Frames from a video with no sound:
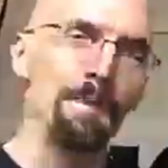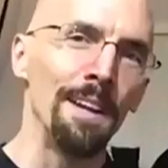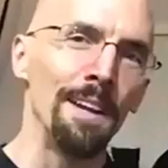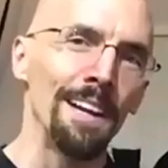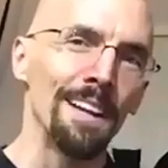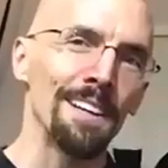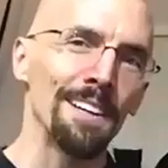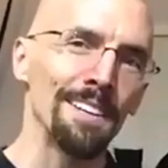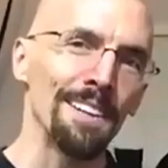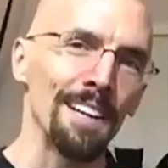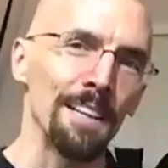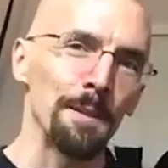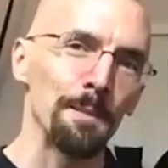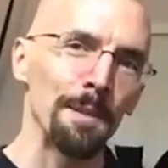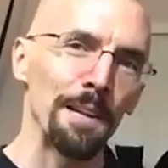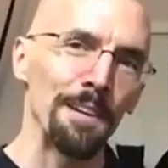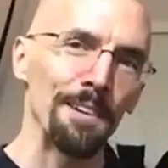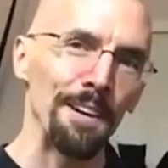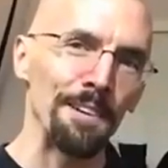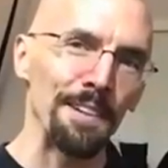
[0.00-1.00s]
being hurt on the
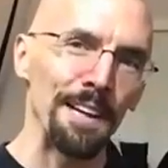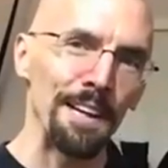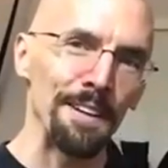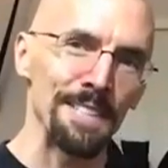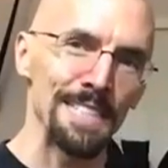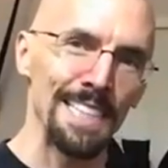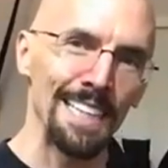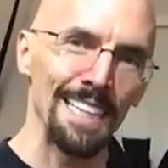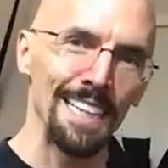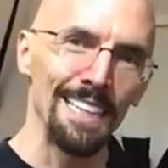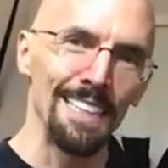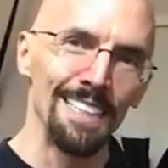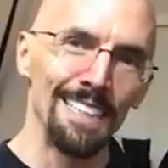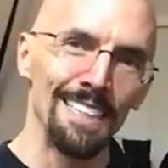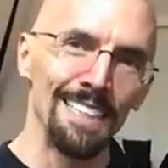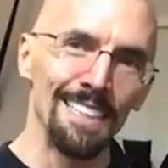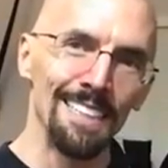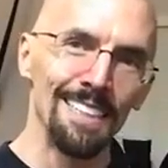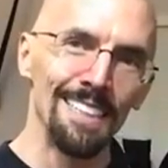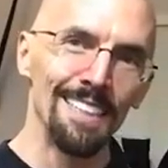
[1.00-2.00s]
playground when I was a kid,
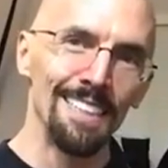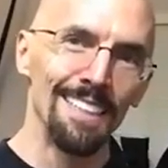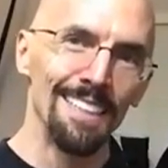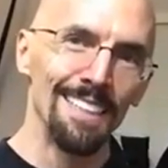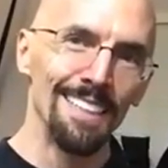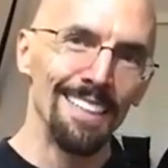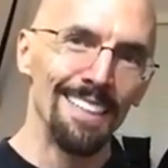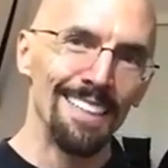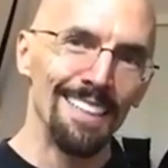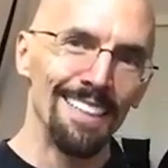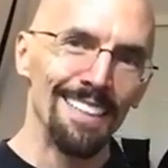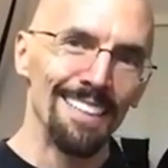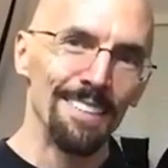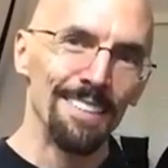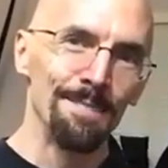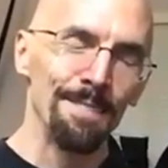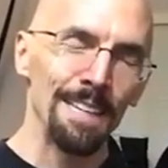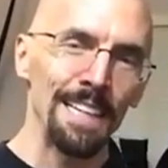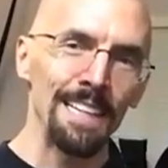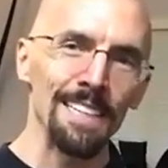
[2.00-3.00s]

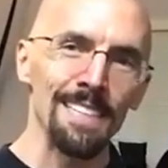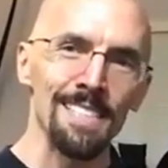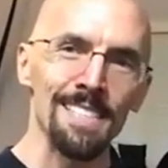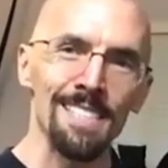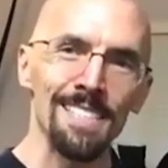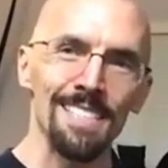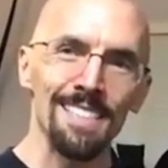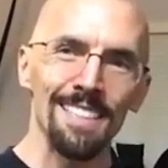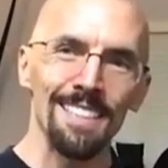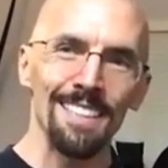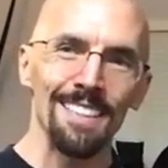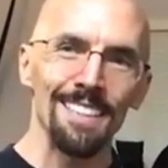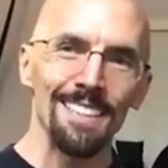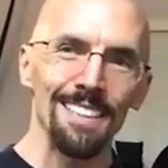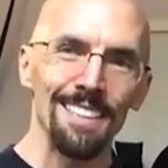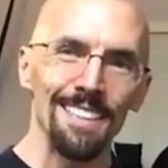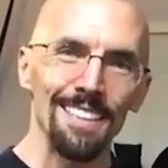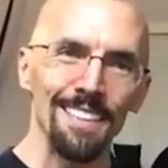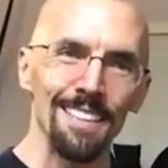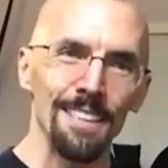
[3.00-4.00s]
because
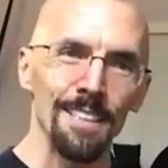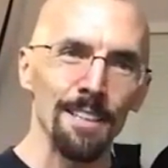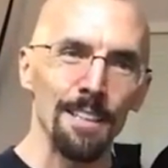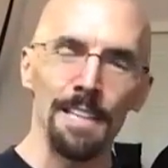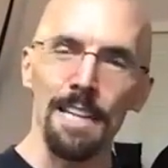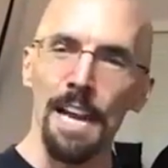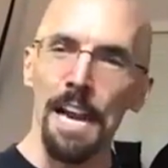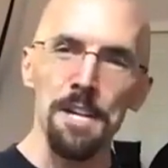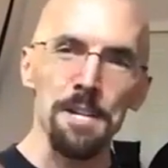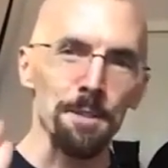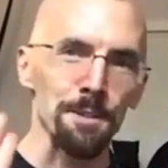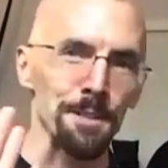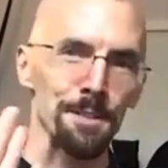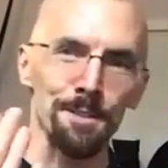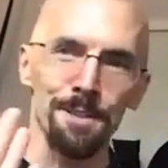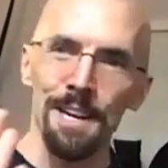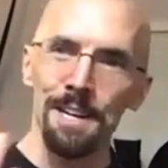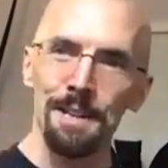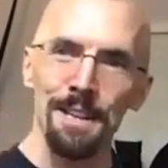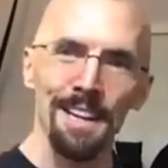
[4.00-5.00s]
the danger was
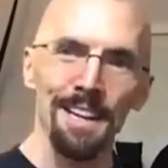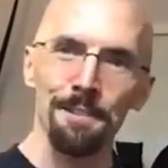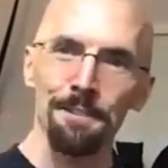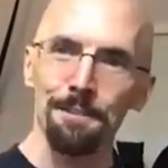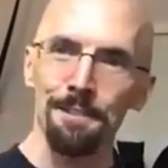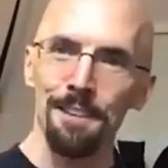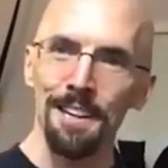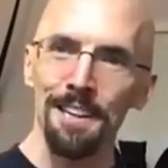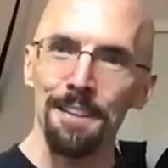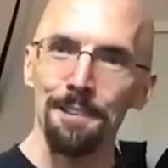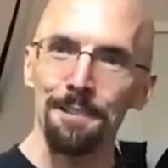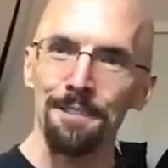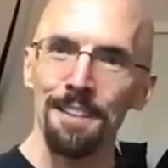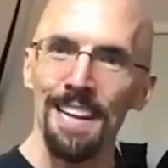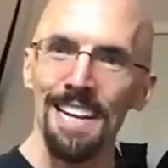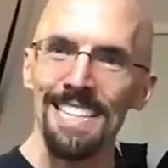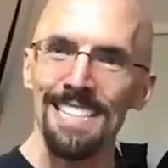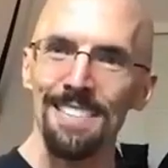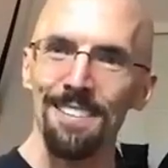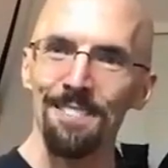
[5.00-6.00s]
right there in front of your
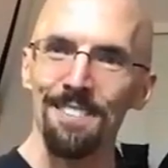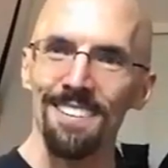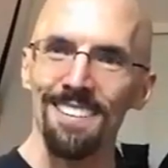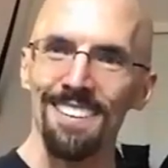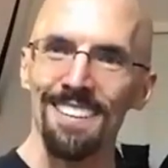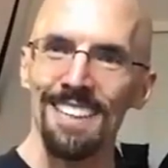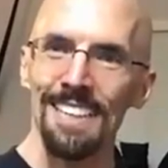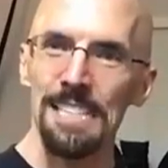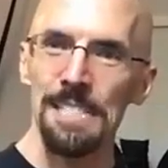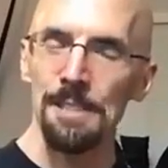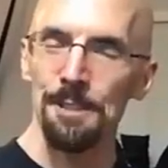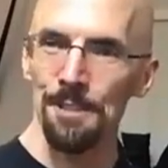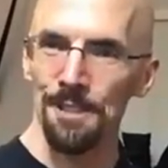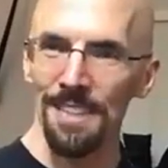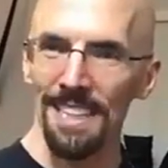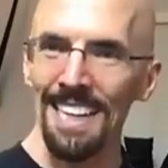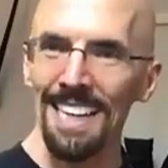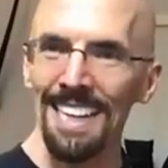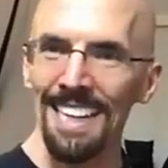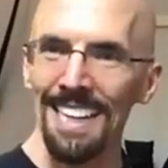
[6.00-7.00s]
face. Unless you were an
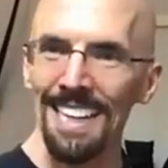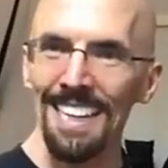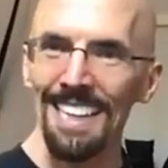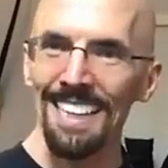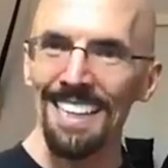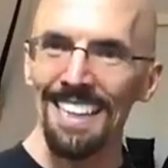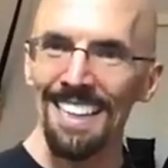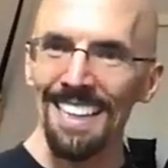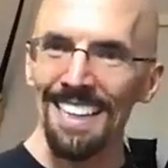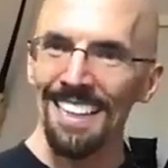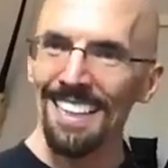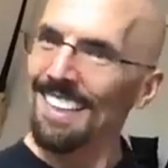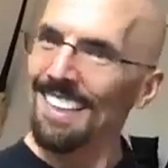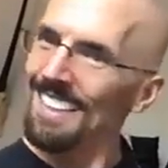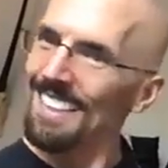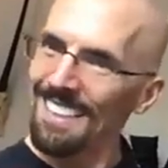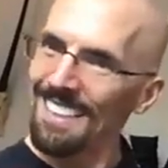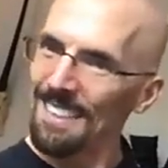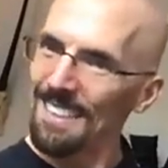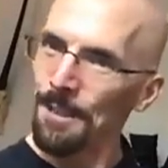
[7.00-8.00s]
idiot,
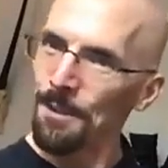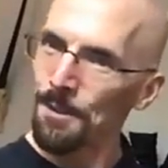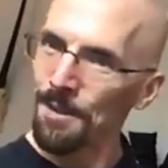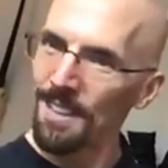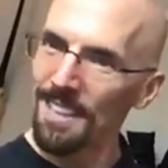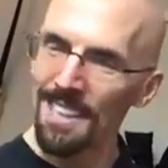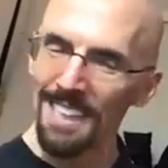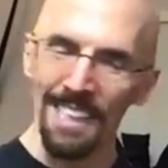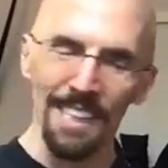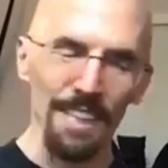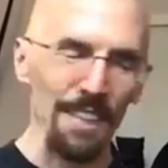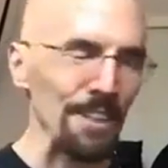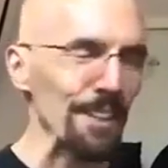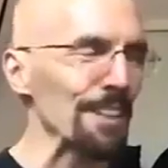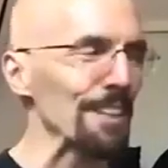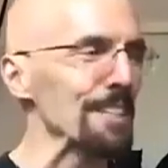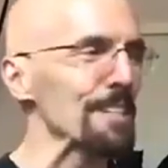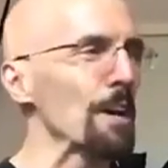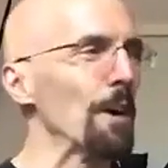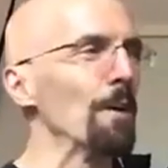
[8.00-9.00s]
you weren't going to get
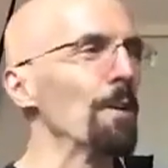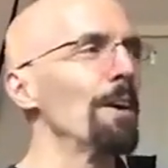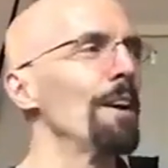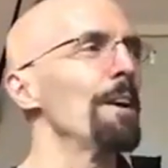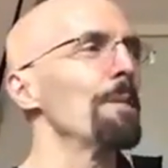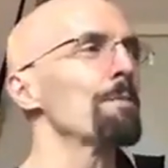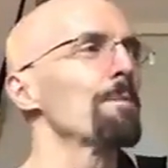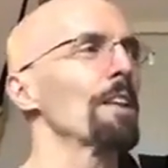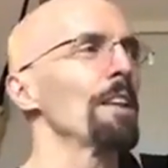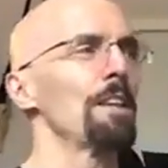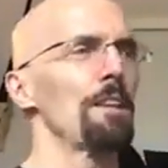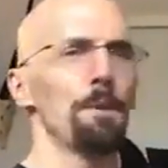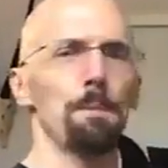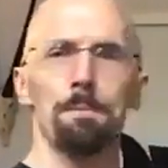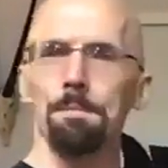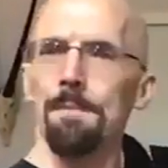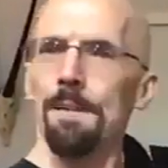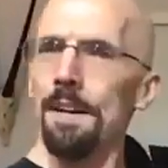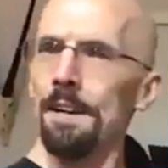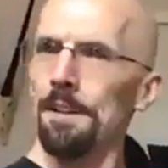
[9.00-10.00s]
hurt. So
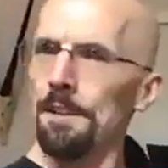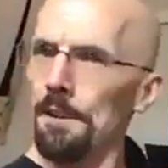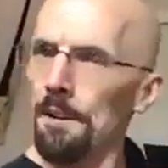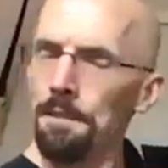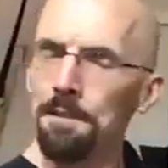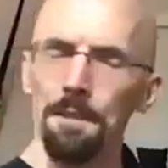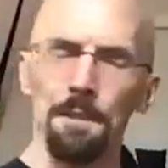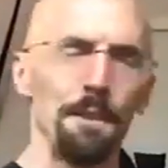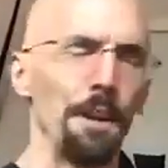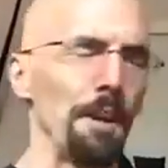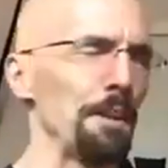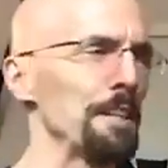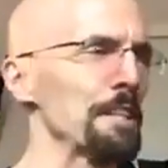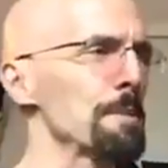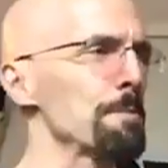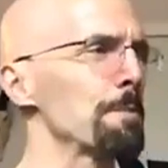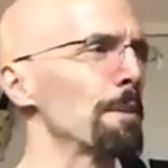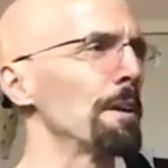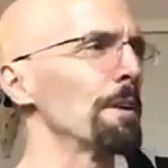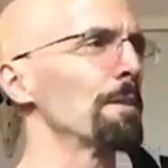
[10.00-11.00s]
I don't know if you know
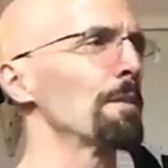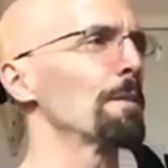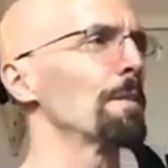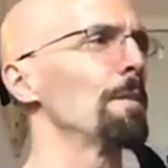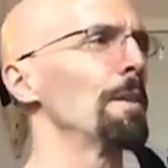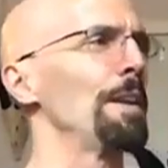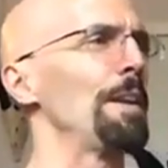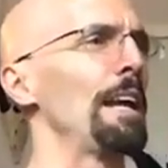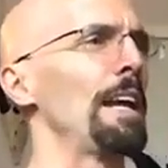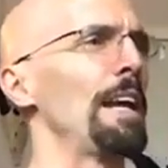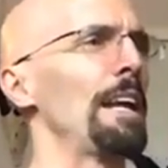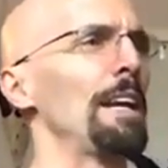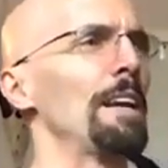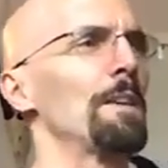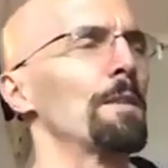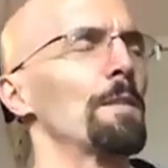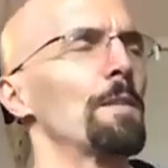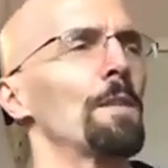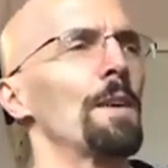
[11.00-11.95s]
this, but when the